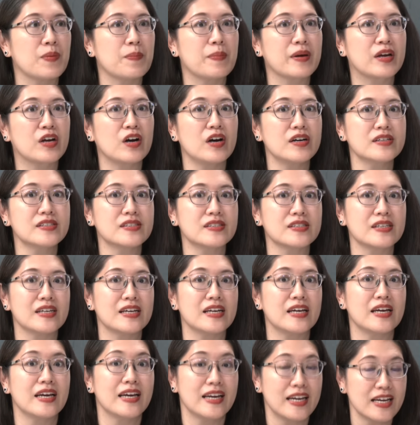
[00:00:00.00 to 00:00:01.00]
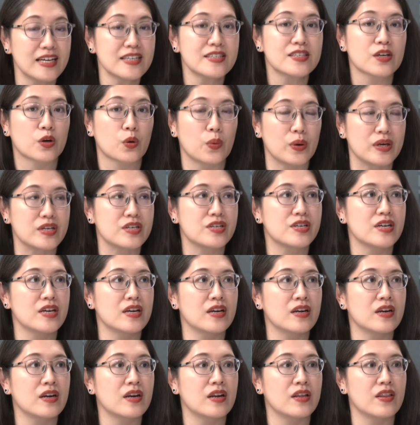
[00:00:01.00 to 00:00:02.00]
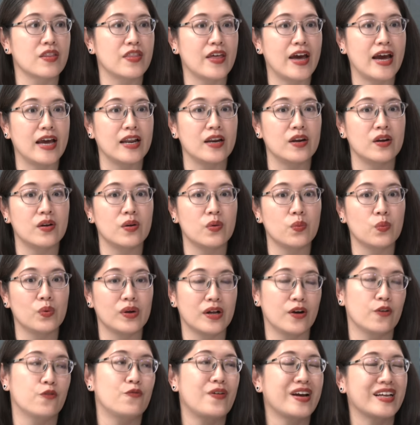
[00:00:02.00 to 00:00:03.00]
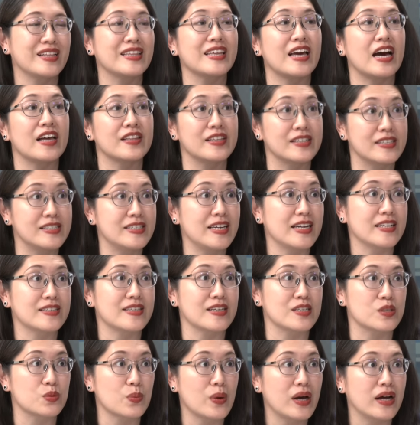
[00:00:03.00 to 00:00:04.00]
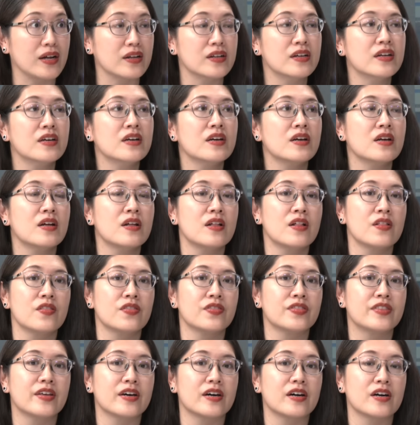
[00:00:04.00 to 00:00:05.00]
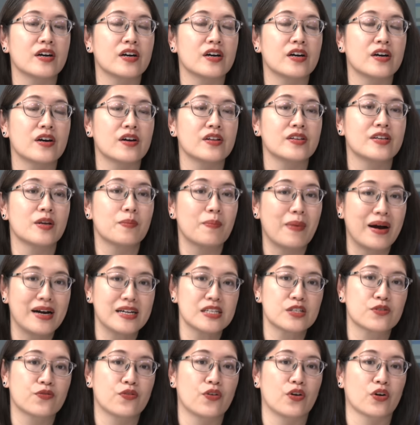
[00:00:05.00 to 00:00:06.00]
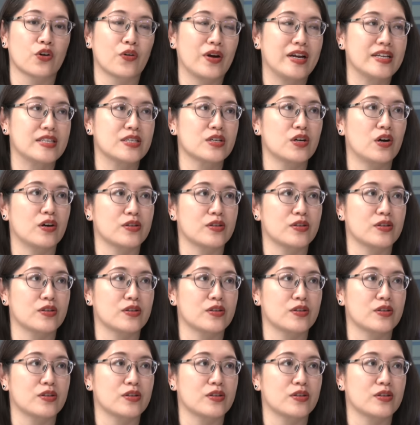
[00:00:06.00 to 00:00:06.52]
because it is a question that will affect the other states as well. The demands for greater